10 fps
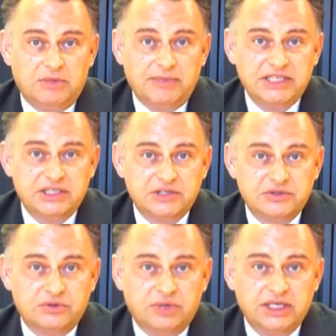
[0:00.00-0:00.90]
My message
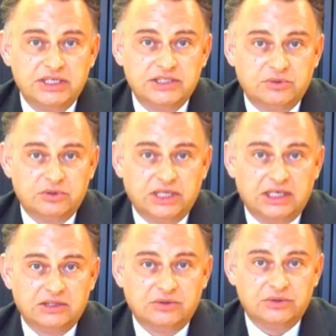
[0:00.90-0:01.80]
as always to all
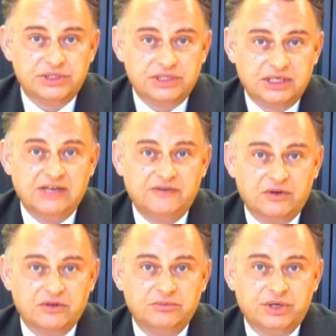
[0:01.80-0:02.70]
landlords: live
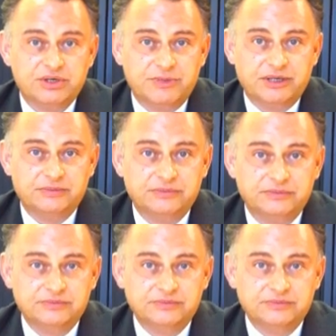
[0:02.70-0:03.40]
long and prosper.